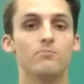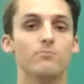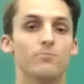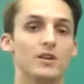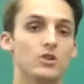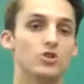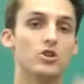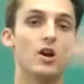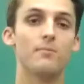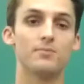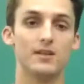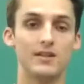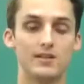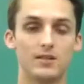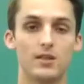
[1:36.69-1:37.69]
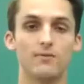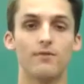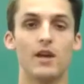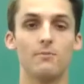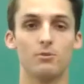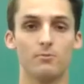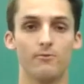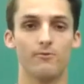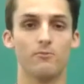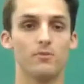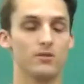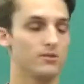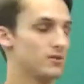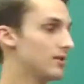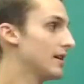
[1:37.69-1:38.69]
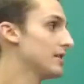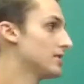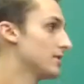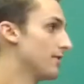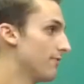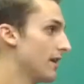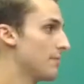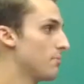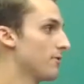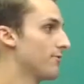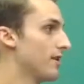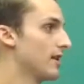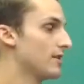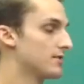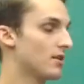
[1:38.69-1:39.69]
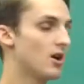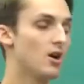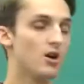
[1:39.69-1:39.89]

be jumped into the vapor phase.